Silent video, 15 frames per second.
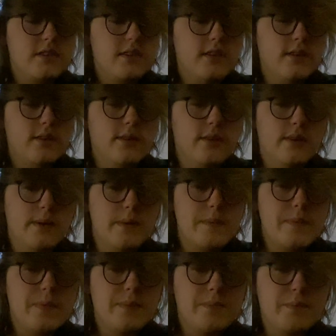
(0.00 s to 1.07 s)
to
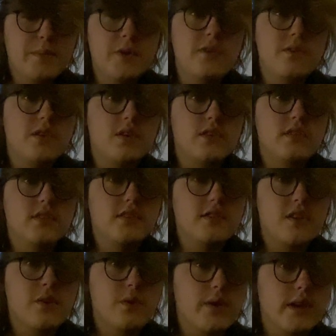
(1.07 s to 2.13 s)
move on
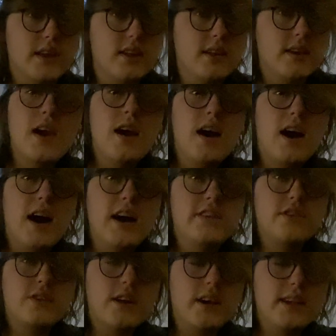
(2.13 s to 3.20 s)
so quickly? I try